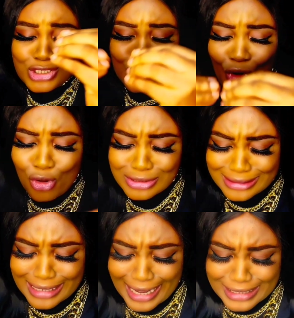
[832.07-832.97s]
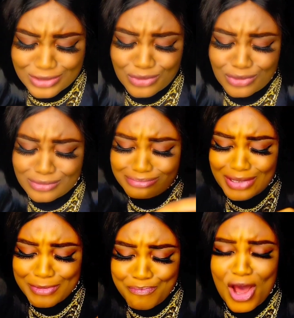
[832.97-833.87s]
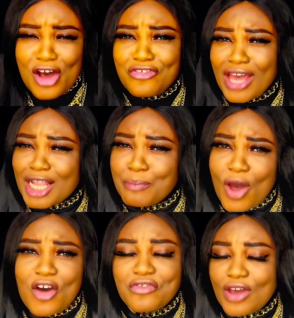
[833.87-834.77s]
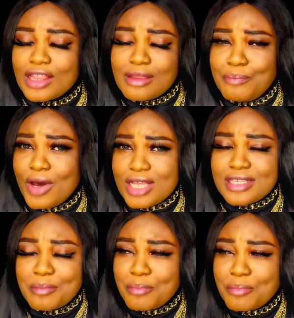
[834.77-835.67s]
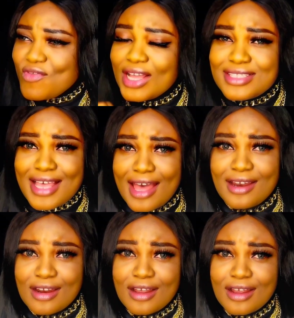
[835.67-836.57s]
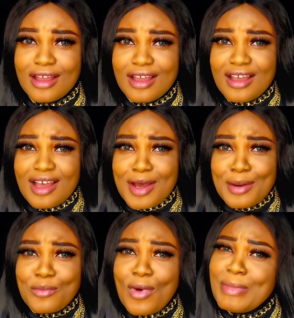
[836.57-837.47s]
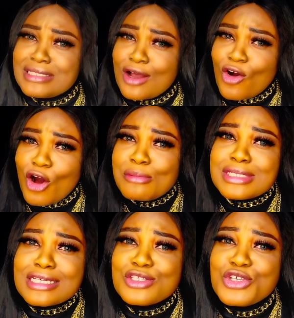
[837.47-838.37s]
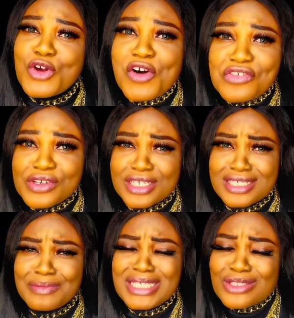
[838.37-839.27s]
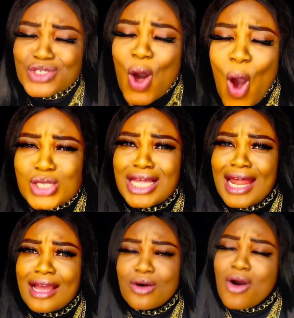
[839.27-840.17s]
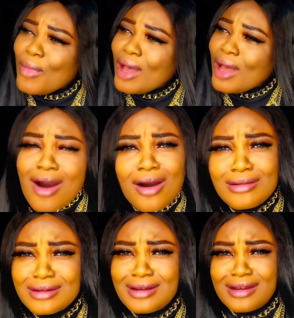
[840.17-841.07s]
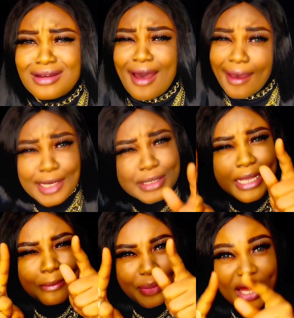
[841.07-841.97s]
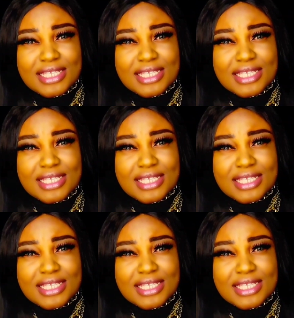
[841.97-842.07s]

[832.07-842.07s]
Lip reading: with all the nine, perfect person, perfect 10. When person now comes into your office, person talks, you're like, oh my god, are you the same